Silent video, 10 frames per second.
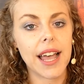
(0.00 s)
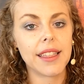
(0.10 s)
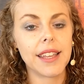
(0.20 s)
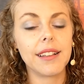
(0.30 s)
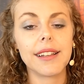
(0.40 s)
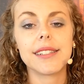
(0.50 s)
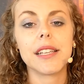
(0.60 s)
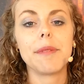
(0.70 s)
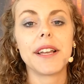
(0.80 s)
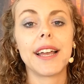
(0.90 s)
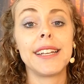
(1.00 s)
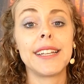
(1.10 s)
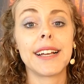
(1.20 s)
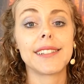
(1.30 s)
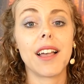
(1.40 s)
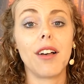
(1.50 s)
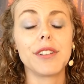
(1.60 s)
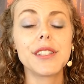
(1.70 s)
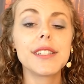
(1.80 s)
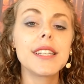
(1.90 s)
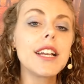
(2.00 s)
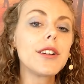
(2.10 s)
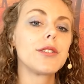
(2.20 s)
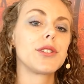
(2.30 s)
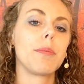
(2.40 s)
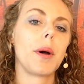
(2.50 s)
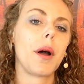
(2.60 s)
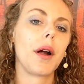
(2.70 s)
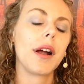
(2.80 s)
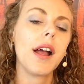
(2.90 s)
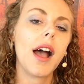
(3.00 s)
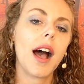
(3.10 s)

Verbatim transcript: at the glycemic index of a Snickers bar,